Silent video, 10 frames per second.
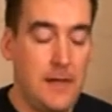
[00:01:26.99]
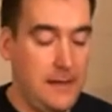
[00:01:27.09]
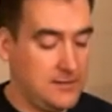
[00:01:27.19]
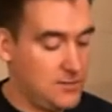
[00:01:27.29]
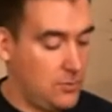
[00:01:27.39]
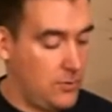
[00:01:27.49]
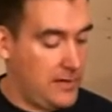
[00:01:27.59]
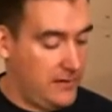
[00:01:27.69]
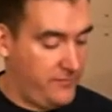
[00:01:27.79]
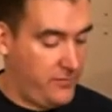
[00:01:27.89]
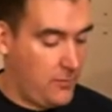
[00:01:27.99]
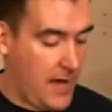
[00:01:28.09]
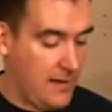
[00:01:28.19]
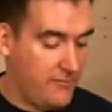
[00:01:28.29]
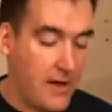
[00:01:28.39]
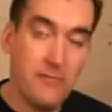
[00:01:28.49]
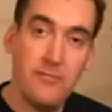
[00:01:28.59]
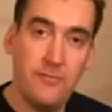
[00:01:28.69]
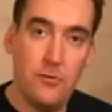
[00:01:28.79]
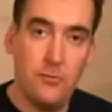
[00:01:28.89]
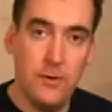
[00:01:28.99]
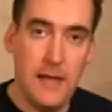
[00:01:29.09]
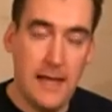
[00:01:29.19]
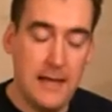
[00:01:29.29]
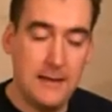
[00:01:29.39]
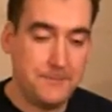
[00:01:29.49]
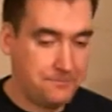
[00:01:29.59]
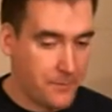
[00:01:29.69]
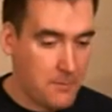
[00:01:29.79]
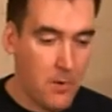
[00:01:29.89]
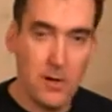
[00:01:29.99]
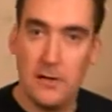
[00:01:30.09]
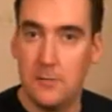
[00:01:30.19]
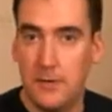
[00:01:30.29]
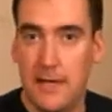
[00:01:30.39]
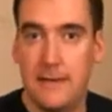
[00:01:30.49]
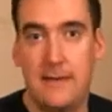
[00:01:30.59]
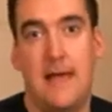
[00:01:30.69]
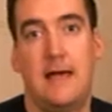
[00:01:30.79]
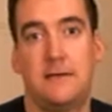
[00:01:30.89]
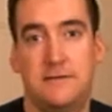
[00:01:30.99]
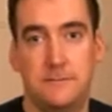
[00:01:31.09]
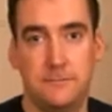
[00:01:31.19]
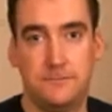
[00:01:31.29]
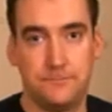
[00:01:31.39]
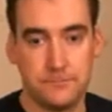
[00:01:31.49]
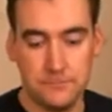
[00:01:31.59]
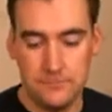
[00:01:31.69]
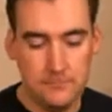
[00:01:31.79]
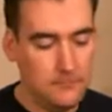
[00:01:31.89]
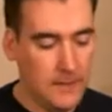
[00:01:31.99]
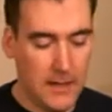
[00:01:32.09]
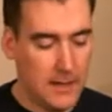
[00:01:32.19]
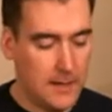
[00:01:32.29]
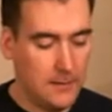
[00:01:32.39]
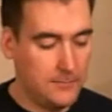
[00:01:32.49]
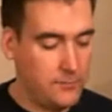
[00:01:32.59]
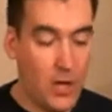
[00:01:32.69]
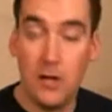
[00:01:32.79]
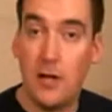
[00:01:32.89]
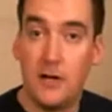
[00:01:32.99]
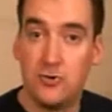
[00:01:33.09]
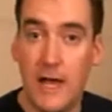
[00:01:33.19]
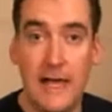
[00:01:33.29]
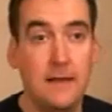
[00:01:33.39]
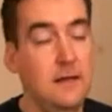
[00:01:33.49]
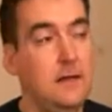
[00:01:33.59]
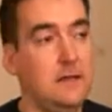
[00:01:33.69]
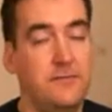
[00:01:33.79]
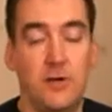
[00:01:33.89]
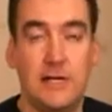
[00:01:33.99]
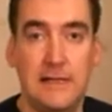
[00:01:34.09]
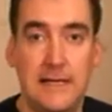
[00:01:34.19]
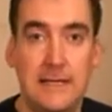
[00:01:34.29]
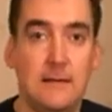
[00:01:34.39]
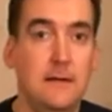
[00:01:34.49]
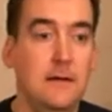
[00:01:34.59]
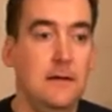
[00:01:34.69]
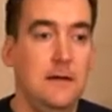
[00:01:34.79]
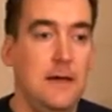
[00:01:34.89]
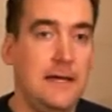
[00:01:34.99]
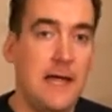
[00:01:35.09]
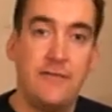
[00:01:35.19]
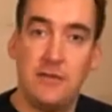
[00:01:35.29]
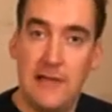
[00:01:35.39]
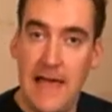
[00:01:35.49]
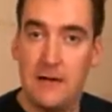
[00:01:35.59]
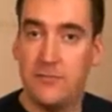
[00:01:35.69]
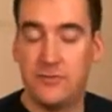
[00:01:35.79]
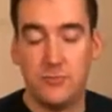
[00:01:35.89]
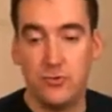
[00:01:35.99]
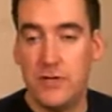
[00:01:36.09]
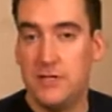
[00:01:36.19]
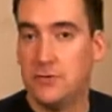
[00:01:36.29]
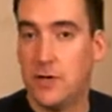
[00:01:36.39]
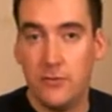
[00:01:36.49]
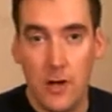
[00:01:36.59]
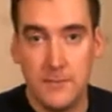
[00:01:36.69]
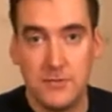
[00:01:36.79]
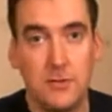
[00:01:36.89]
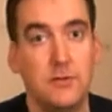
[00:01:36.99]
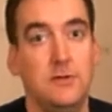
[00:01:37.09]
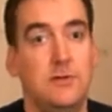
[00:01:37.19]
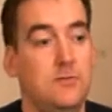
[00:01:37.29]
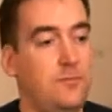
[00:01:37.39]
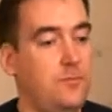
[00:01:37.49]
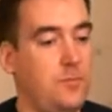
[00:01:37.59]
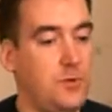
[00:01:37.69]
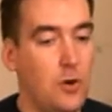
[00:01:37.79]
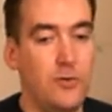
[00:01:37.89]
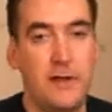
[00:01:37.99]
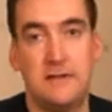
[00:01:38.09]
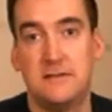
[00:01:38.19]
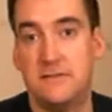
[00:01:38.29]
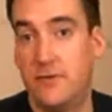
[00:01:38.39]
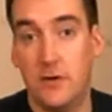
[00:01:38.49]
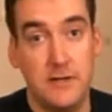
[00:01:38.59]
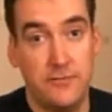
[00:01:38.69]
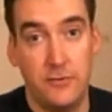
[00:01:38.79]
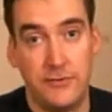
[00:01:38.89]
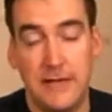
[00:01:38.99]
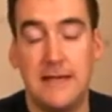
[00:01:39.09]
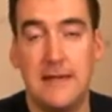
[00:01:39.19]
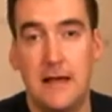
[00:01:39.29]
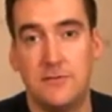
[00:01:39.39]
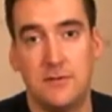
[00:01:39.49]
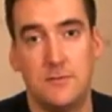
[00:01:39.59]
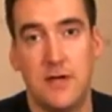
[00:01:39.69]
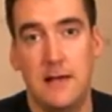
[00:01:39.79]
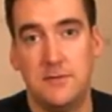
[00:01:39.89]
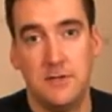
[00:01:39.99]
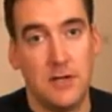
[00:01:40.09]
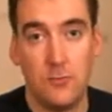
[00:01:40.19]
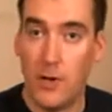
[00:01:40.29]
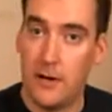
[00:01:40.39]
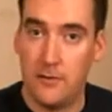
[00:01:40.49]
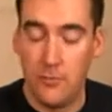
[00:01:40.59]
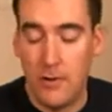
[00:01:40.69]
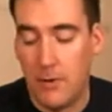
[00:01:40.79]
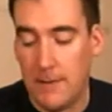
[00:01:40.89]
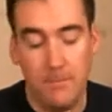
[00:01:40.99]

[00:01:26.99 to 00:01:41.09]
So if you have ever flown a model airplane that has not a lot of drag, it's very clean, and you have to land over some trees or another obstacle, you know that it's very difficult to get down sometimes and you can run out of runway.